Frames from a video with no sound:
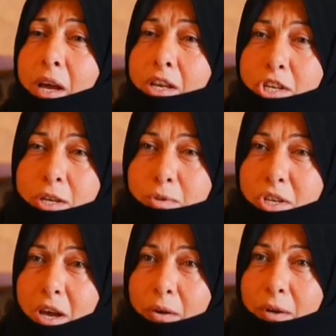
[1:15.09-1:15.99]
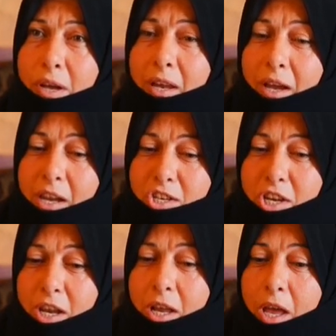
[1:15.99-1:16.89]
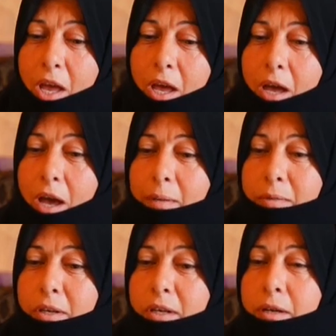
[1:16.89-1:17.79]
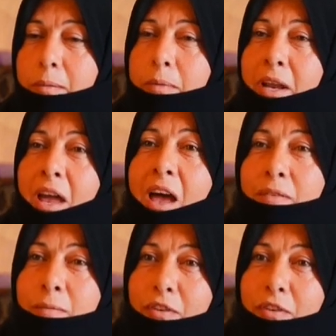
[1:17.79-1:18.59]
Without them, nothing would work. We will die of hunger.